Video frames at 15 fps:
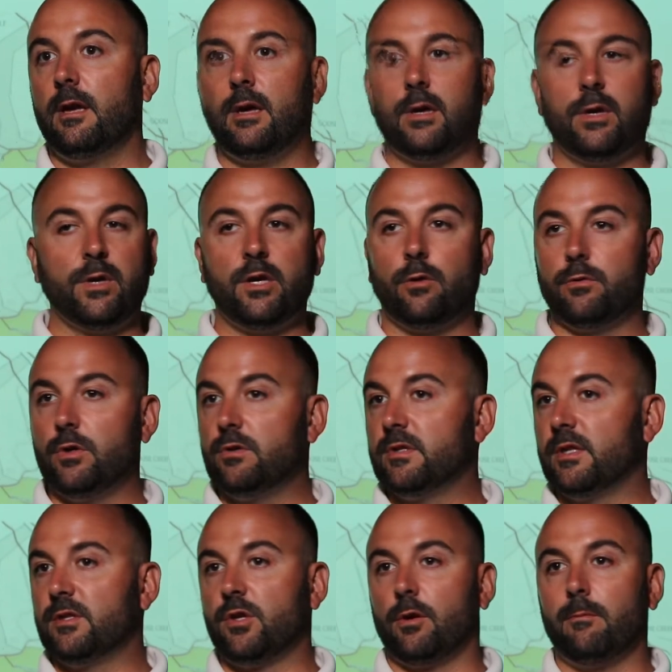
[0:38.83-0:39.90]
We don't use the
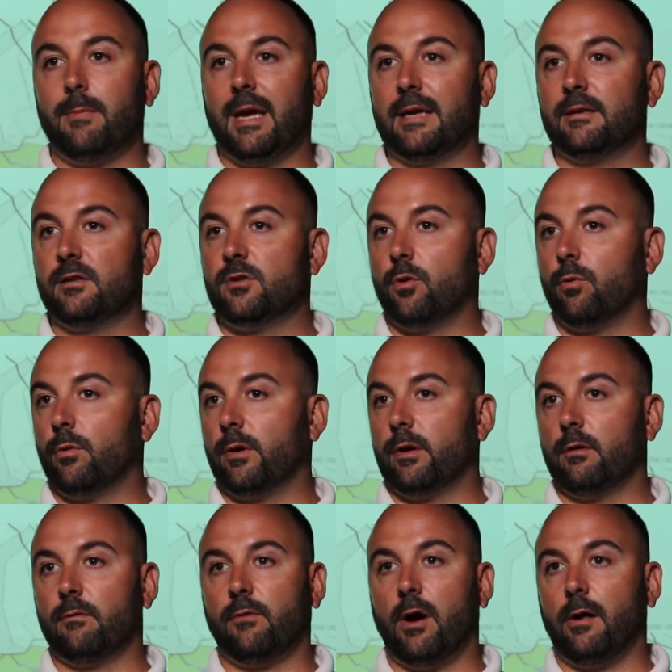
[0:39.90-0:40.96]
term mandatory
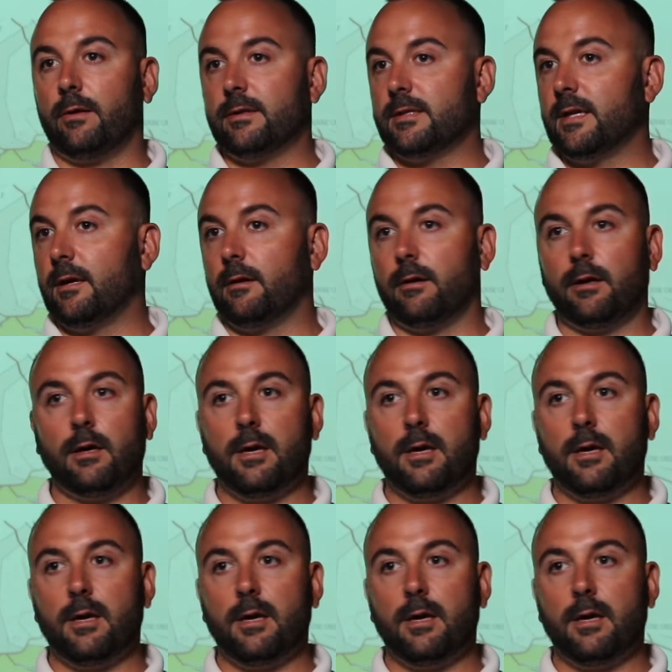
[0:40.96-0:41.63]
or voluntary.